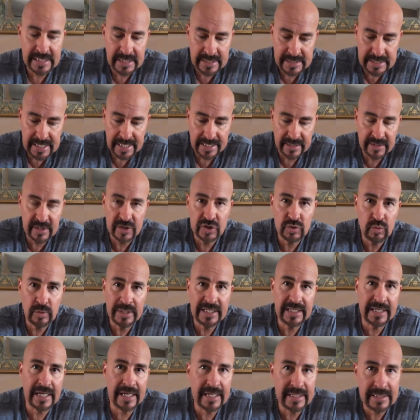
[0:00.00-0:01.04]
Take this
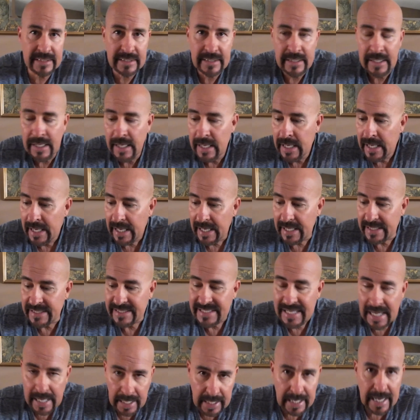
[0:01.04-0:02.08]
weekend and
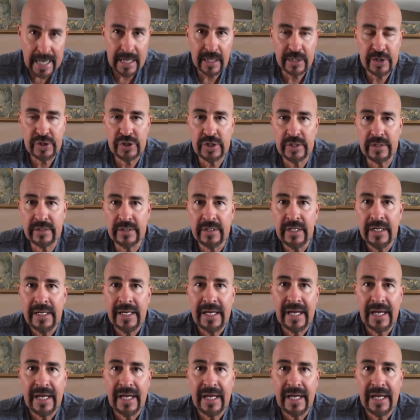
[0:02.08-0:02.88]
take action